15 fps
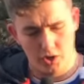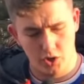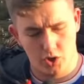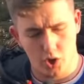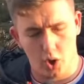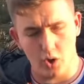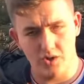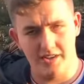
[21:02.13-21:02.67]
you
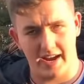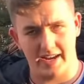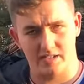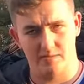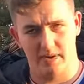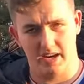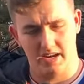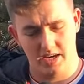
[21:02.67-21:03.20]

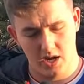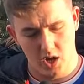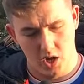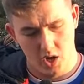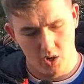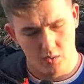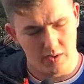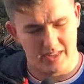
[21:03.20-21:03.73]
contact me
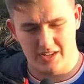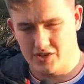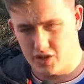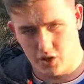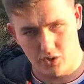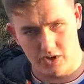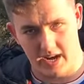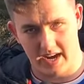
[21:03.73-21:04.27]
within
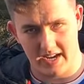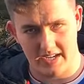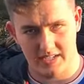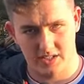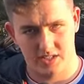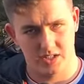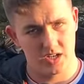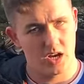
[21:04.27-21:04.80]
2
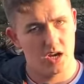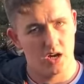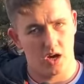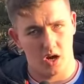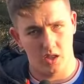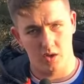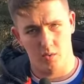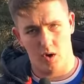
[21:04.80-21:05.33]
days.
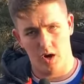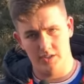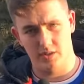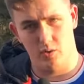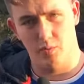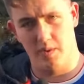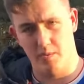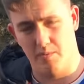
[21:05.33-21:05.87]
Otherwise,
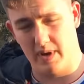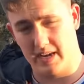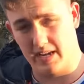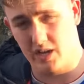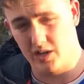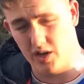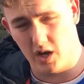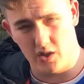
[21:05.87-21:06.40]
I will be
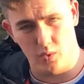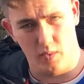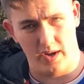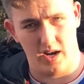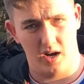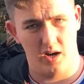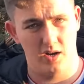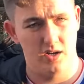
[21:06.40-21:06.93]
picking another
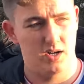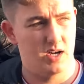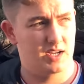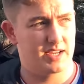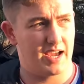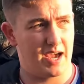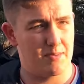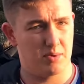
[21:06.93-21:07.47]
winner,
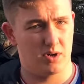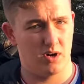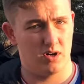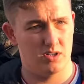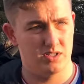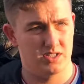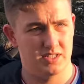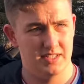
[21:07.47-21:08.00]
okay?
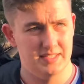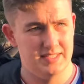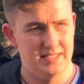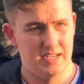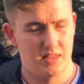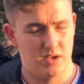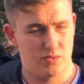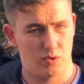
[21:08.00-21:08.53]

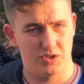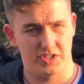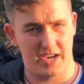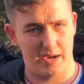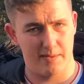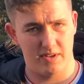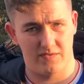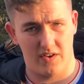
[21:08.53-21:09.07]
Because the Swansea
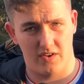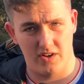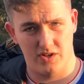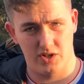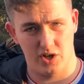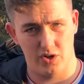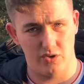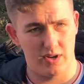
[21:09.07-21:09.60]
game is very
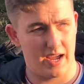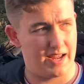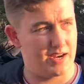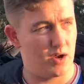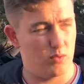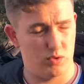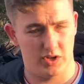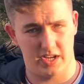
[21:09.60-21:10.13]
soon
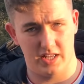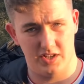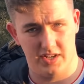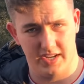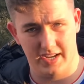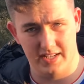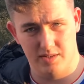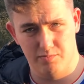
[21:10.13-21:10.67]
and I want to get the
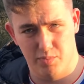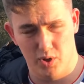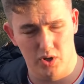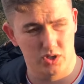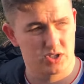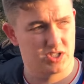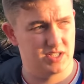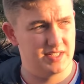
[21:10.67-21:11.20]
tickets
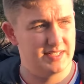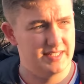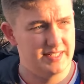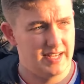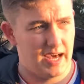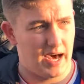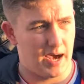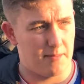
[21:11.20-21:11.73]
booked.
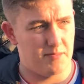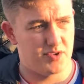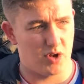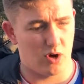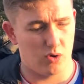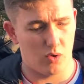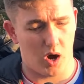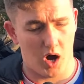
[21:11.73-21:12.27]

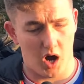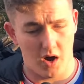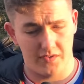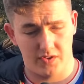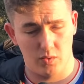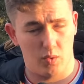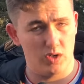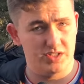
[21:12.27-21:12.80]
So,
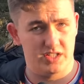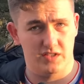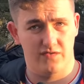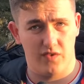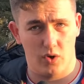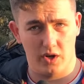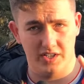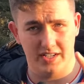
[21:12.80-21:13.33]
once this
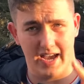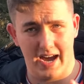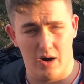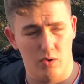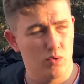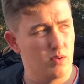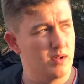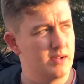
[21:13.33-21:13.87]
vlog is
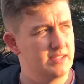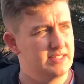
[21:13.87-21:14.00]
out,